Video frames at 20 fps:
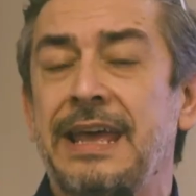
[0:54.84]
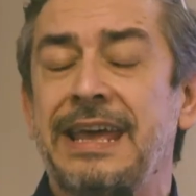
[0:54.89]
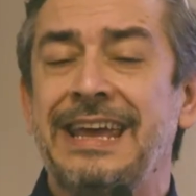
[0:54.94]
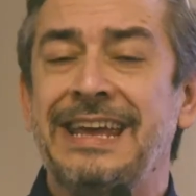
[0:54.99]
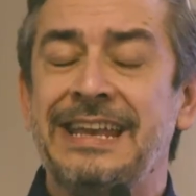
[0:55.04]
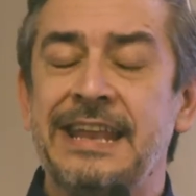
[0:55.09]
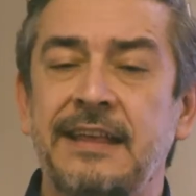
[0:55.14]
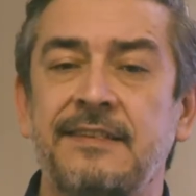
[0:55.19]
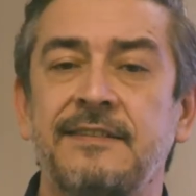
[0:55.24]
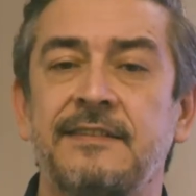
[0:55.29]

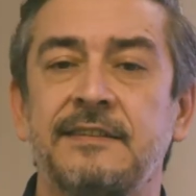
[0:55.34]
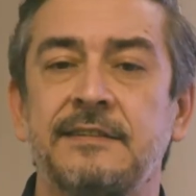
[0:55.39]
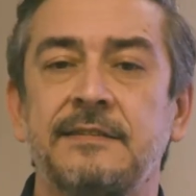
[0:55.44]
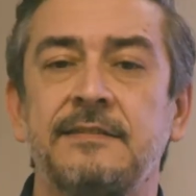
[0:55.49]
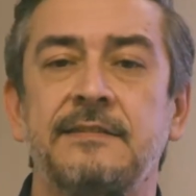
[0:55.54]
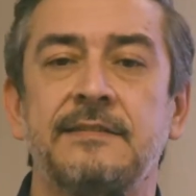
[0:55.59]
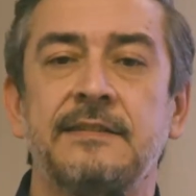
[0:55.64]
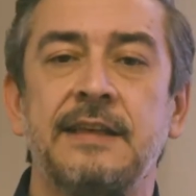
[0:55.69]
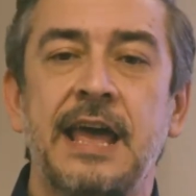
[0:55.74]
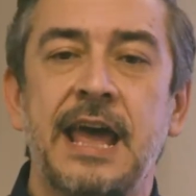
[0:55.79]
in
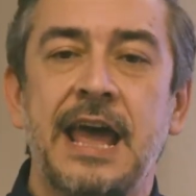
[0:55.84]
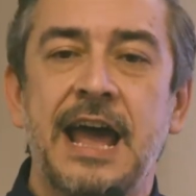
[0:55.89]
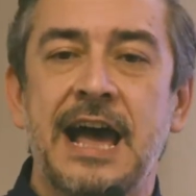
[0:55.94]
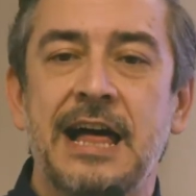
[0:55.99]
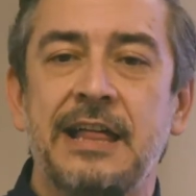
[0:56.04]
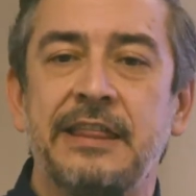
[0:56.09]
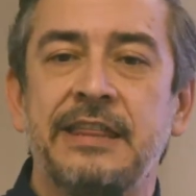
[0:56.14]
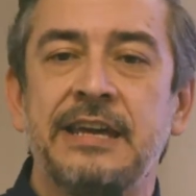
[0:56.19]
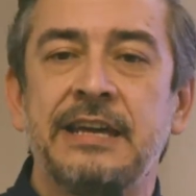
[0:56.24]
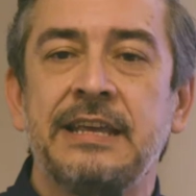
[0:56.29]
essence,
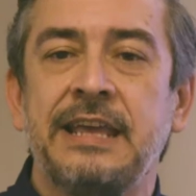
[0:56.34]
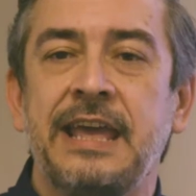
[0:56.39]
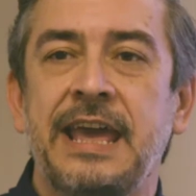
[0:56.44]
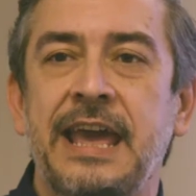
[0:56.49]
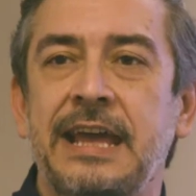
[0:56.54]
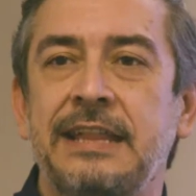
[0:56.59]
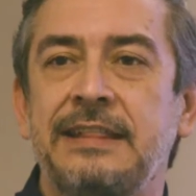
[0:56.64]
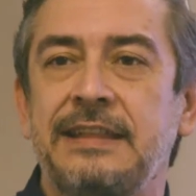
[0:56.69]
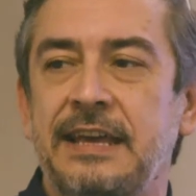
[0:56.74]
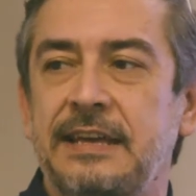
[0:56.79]
health and
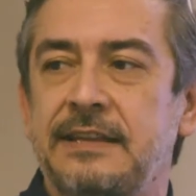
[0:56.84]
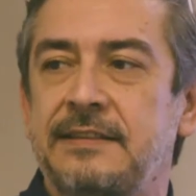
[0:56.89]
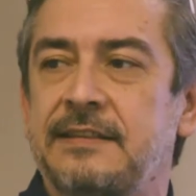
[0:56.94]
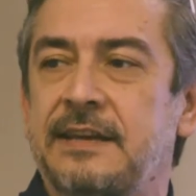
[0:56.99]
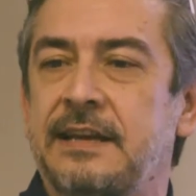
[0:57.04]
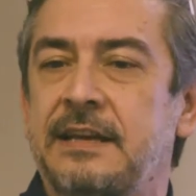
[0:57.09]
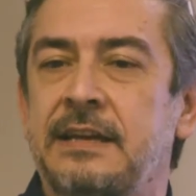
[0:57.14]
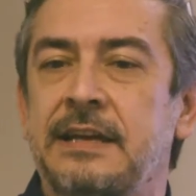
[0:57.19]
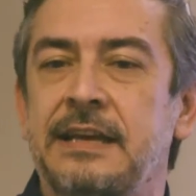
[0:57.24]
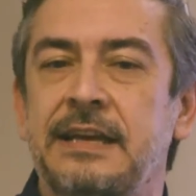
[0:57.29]
care
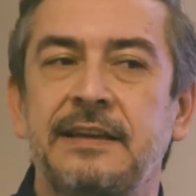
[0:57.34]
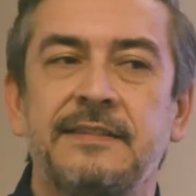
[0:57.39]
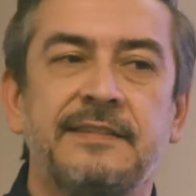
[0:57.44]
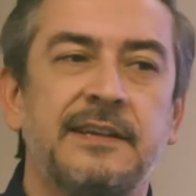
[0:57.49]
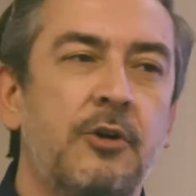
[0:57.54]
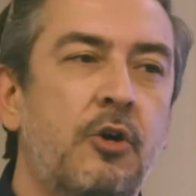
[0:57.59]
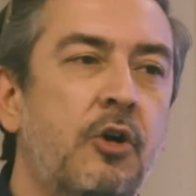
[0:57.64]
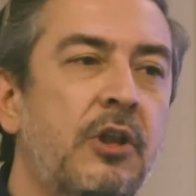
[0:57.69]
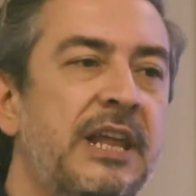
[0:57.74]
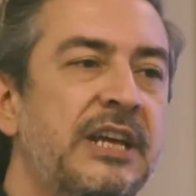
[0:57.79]
data is a
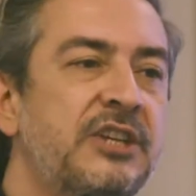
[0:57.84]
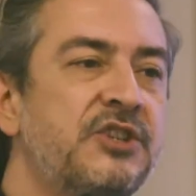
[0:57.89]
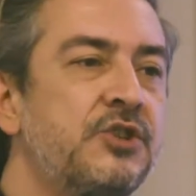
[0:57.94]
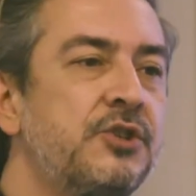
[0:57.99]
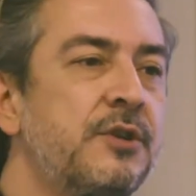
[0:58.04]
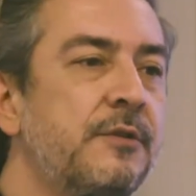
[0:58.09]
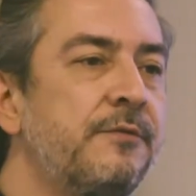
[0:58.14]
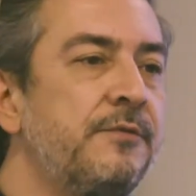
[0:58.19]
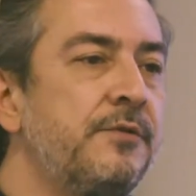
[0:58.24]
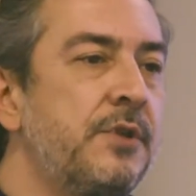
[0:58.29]

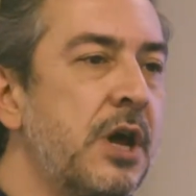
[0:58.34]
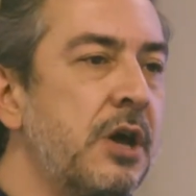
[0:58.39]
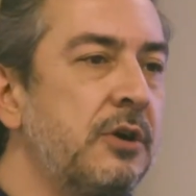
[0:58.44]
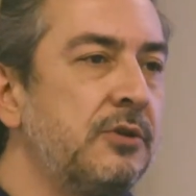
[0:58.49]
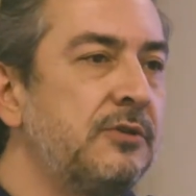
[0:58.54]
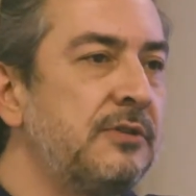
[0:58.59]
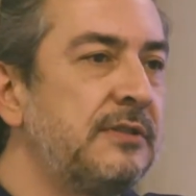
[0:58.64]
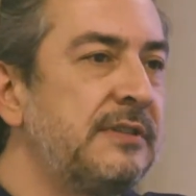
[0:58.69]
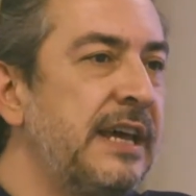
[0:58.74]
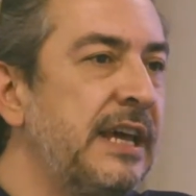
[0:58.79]
collection of
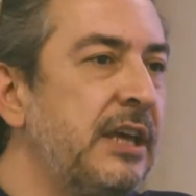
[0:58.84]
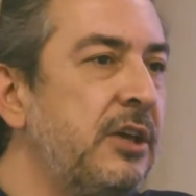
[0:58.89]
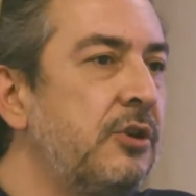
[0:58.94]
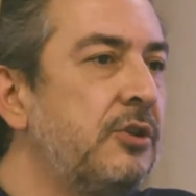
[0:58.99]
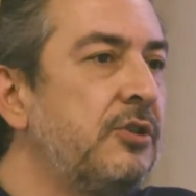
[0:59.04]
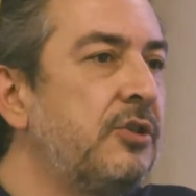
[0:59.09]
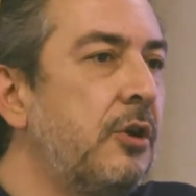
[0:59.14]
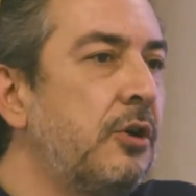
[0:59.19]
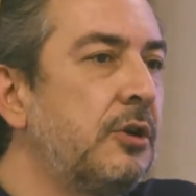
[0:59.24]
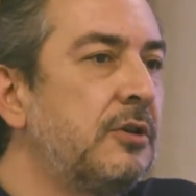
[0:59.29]
notes that your
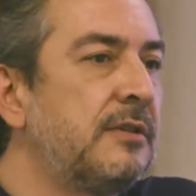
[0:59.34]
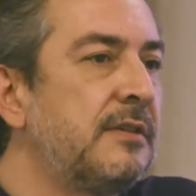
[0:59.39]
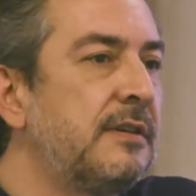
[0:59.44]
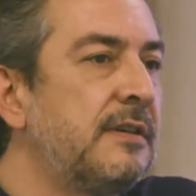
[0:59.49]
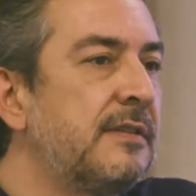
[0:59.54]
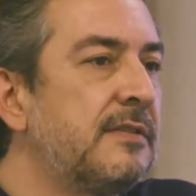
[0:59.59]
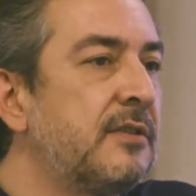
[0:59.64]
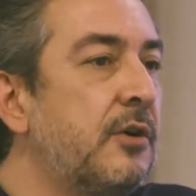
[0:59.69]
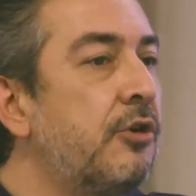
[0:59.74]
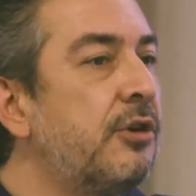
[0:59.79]

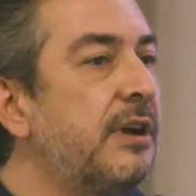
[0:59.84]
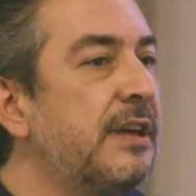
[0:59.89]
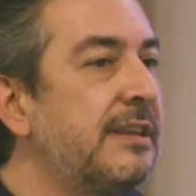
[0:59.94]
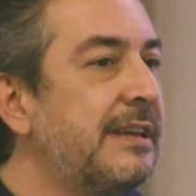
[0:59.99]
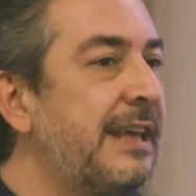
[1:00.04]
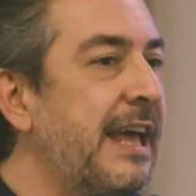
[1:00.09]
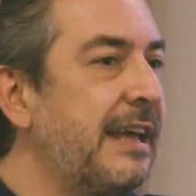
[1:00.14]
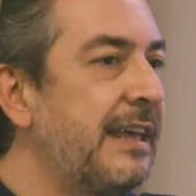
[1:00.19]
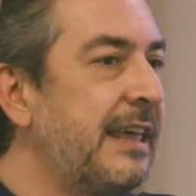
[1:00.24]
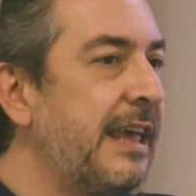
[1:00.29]
doctors or other
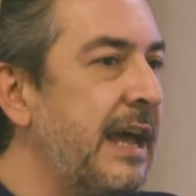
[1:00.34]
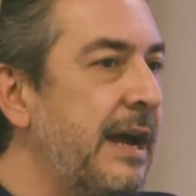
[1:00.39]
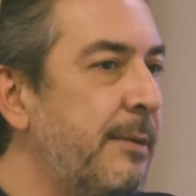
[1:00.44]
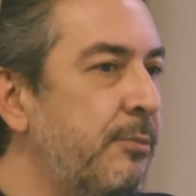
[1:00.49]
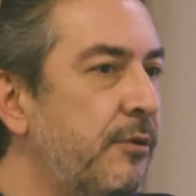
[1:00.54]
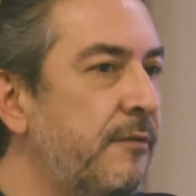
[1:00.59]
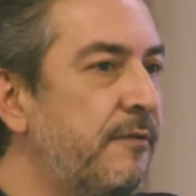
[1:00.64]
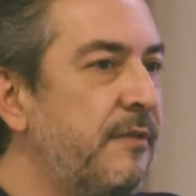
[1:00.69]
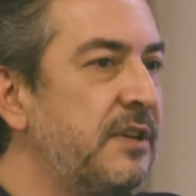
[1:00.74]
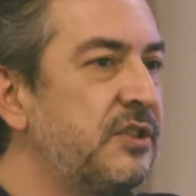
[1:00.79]
care
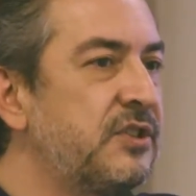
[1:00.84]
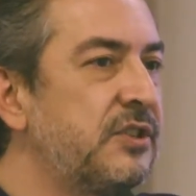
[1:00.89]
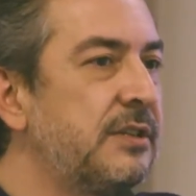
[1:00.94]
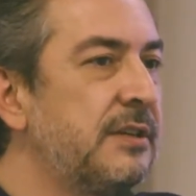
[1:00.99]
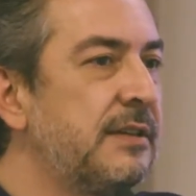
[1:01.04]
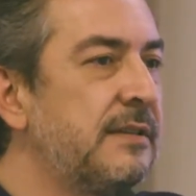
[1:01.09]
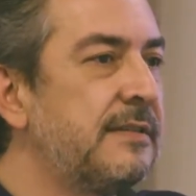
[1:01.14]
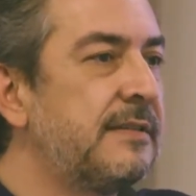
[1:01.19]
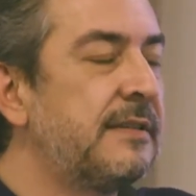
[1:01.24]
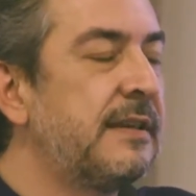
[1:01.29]

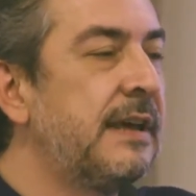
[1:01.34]
professionals